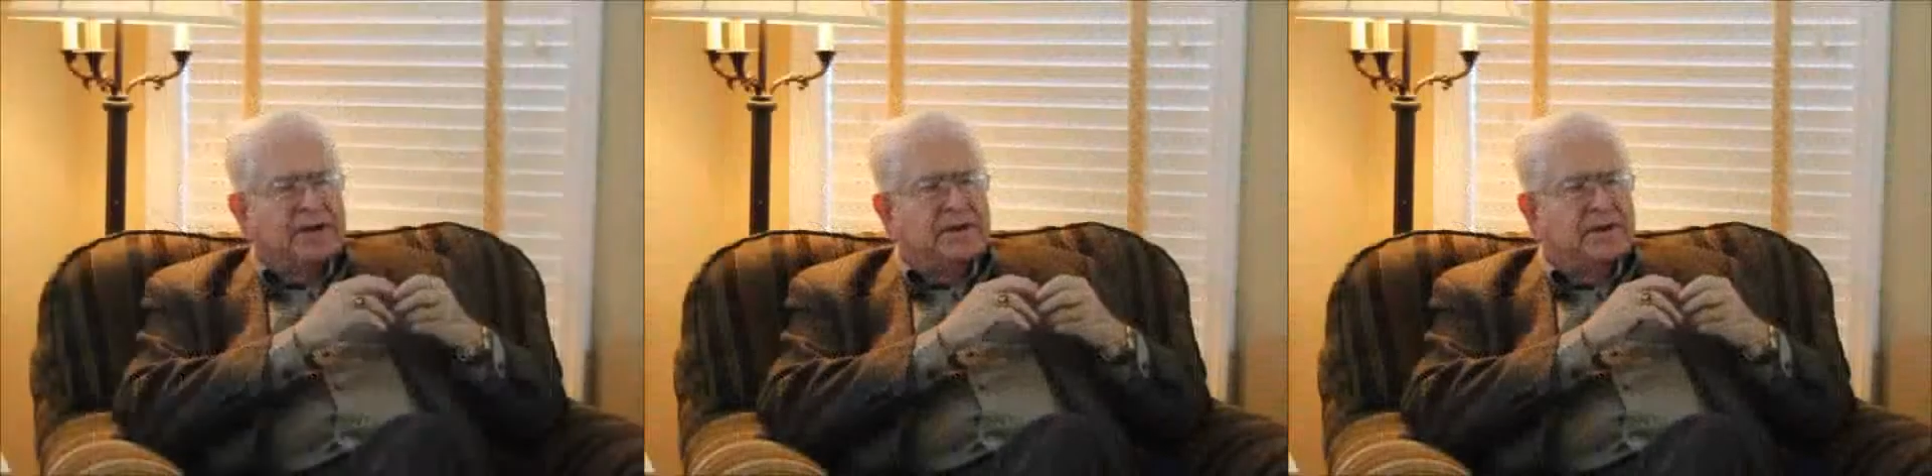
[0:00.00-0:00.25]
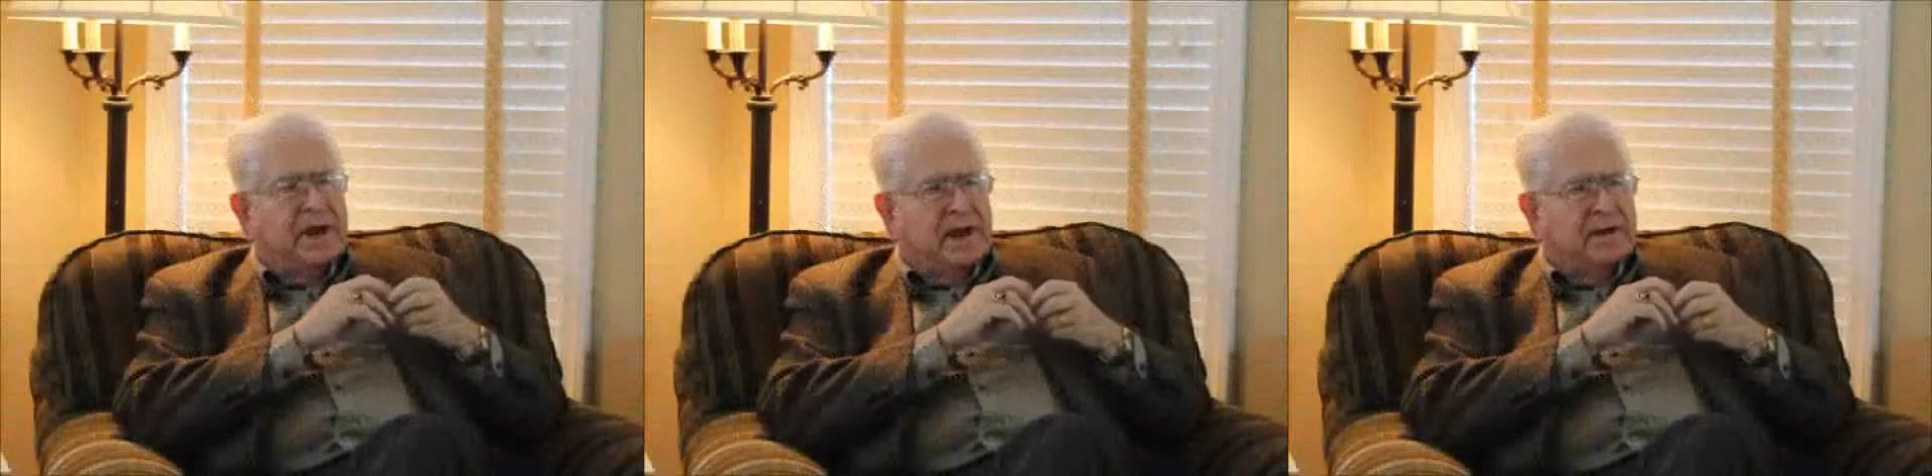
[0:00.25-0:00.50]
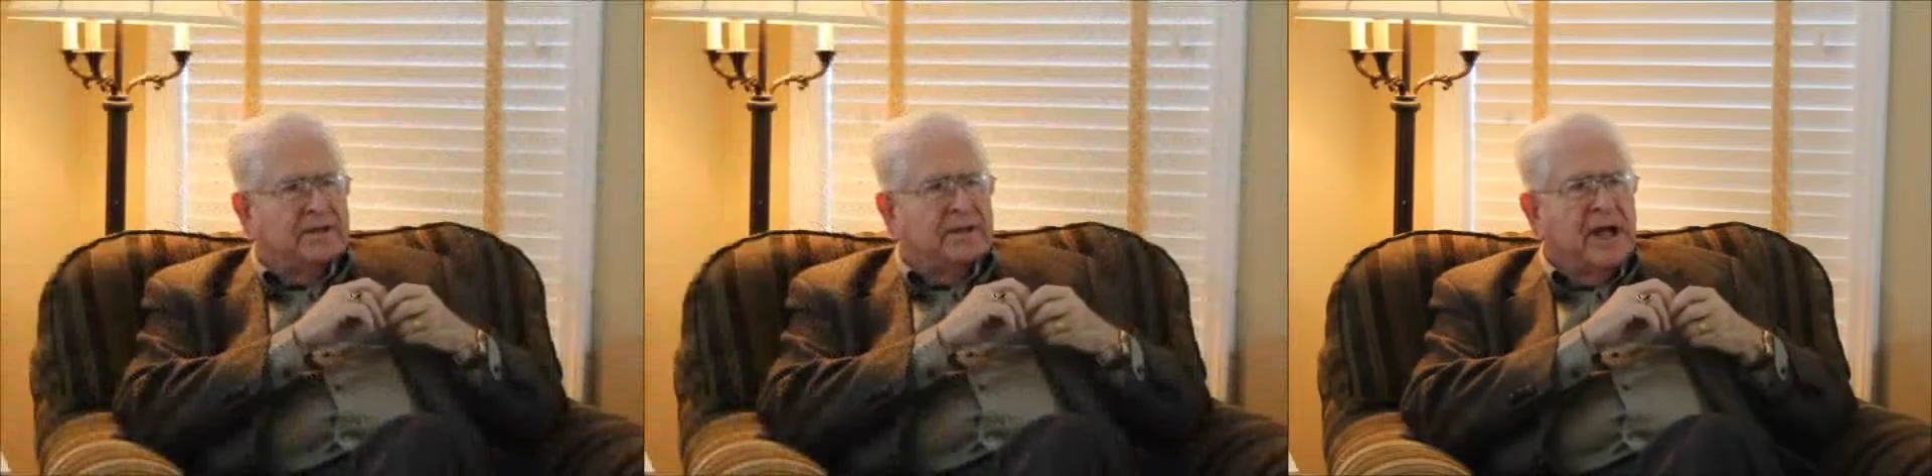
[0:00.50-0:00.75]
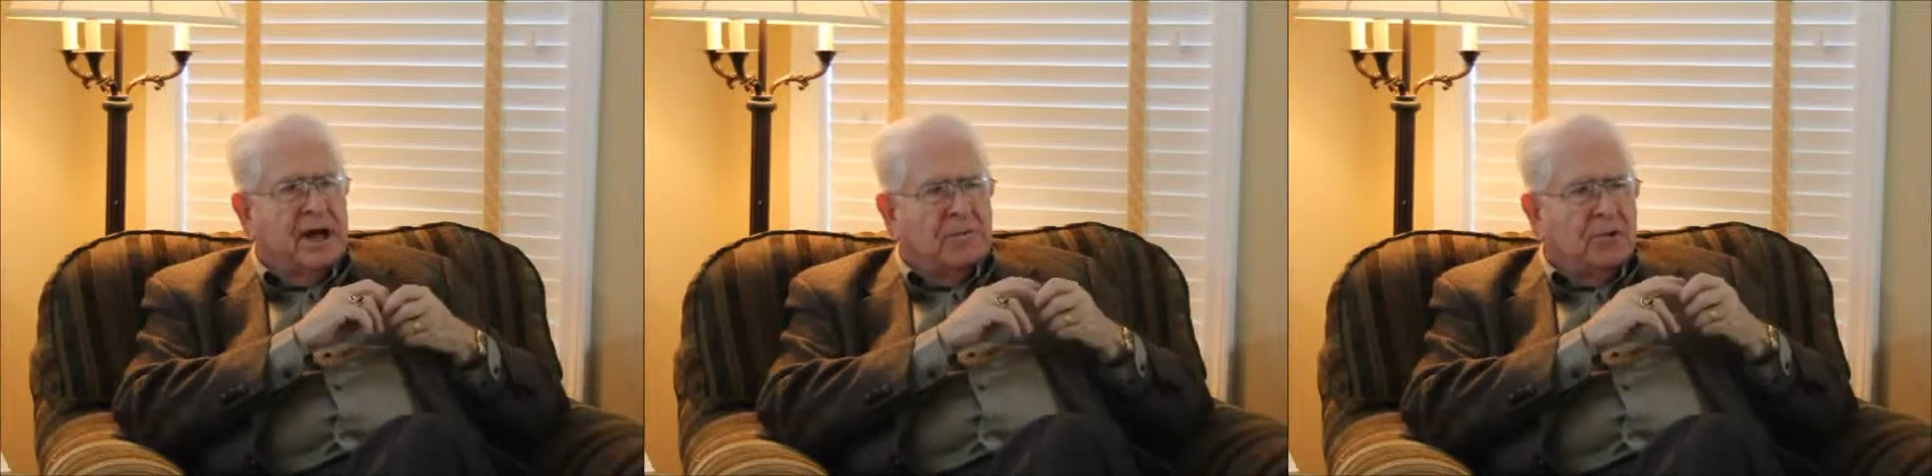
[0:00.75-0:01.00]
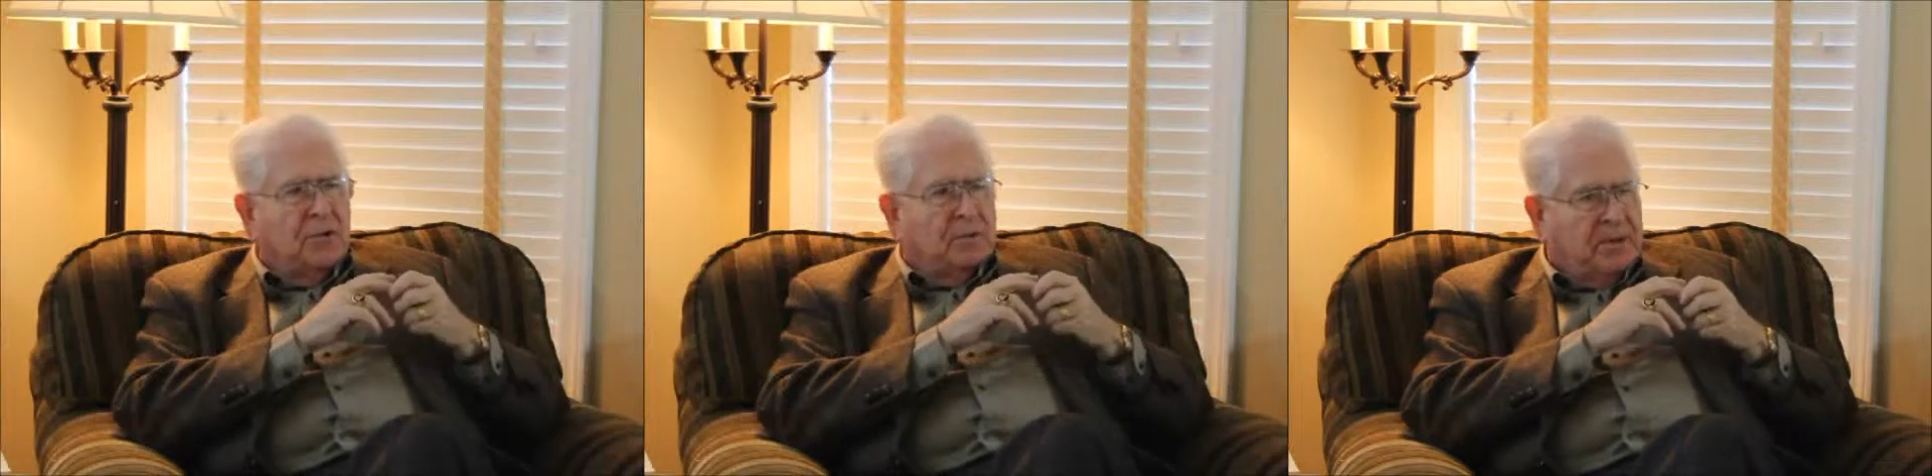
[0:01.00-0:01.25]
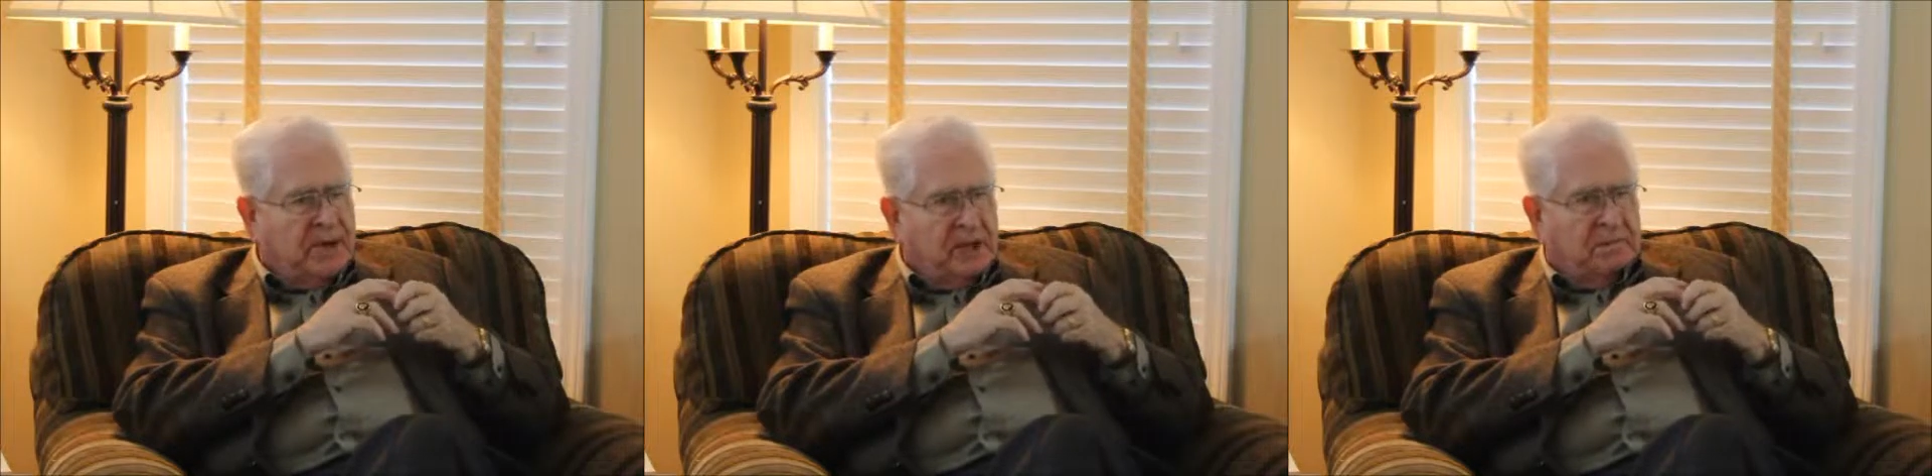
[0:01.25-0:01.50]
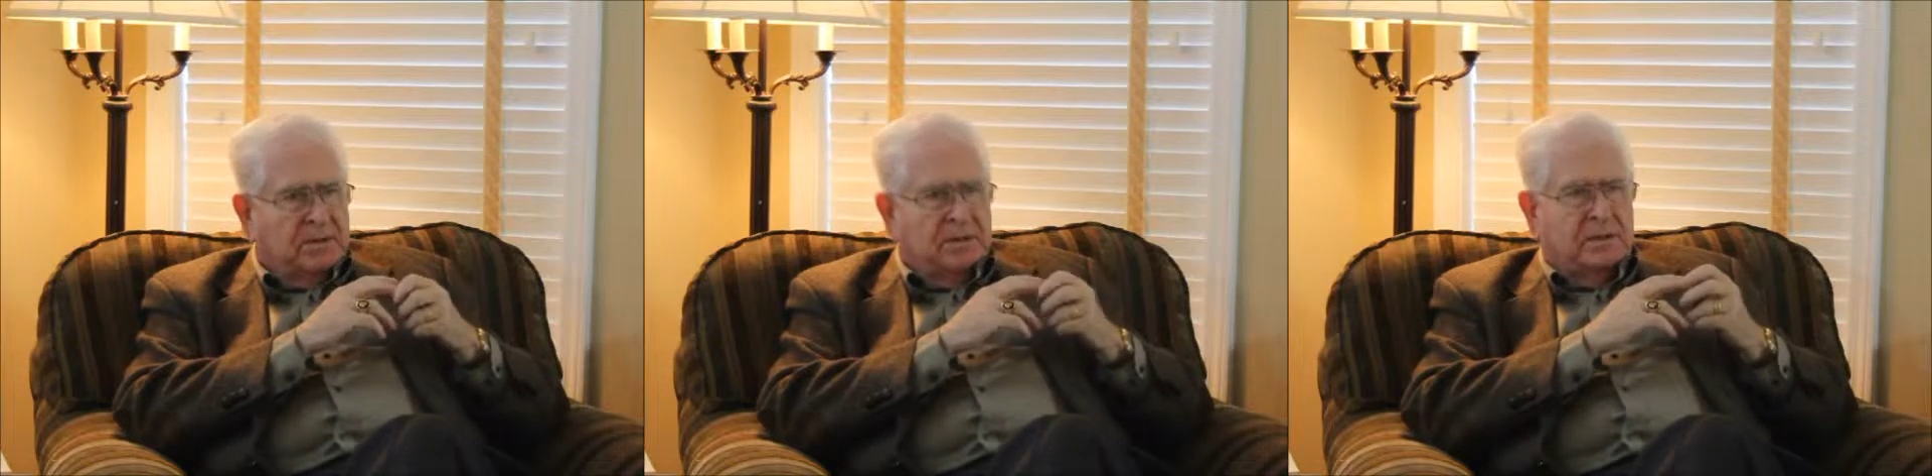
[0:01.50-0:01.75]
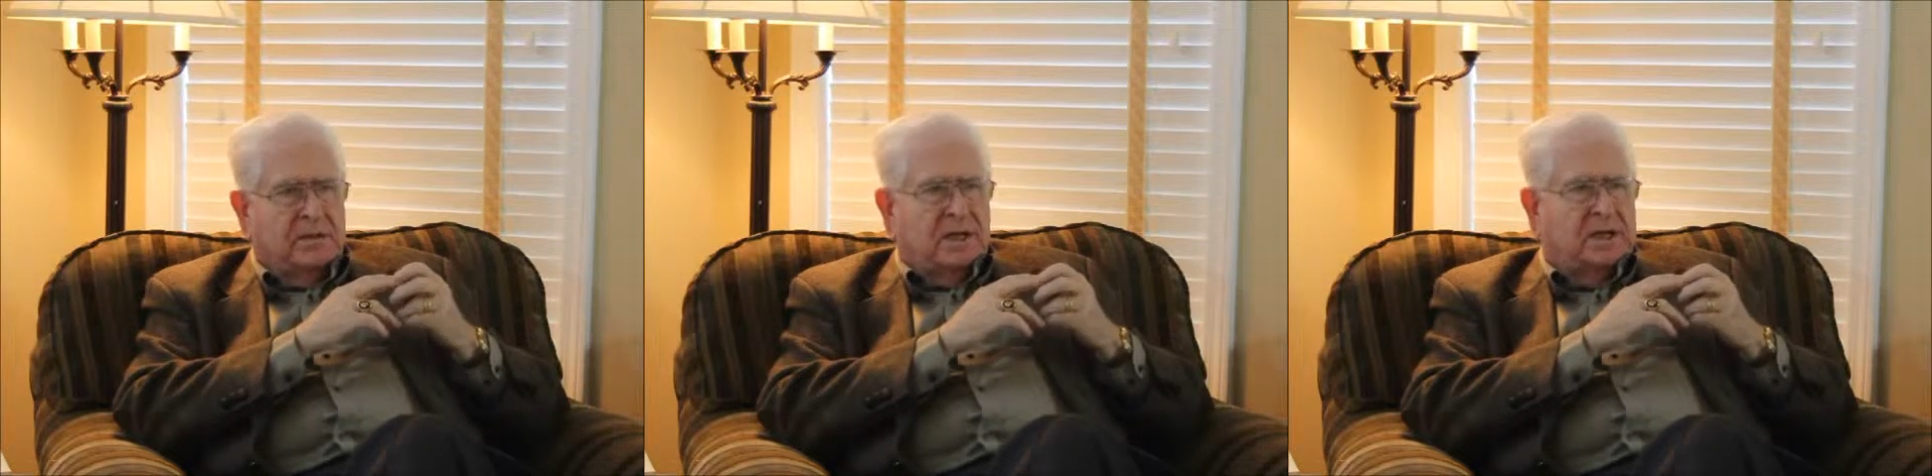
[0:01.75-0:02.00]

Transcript: you have a lot more people,